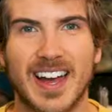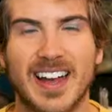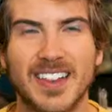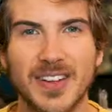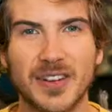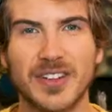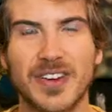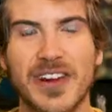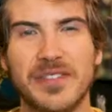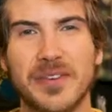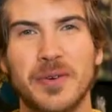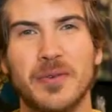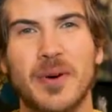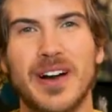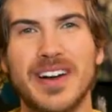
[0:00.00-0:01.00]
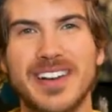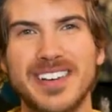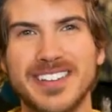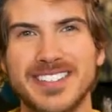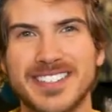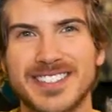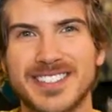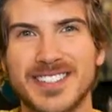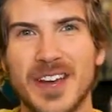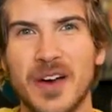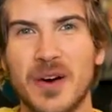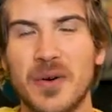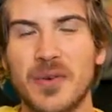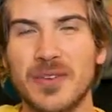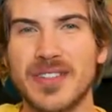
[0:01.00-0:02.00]
Hello there everyone!
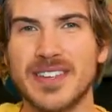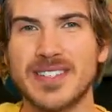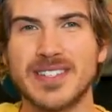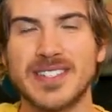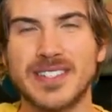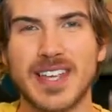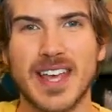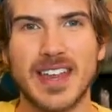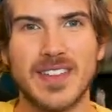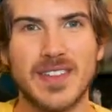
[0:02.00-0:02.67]
So this is a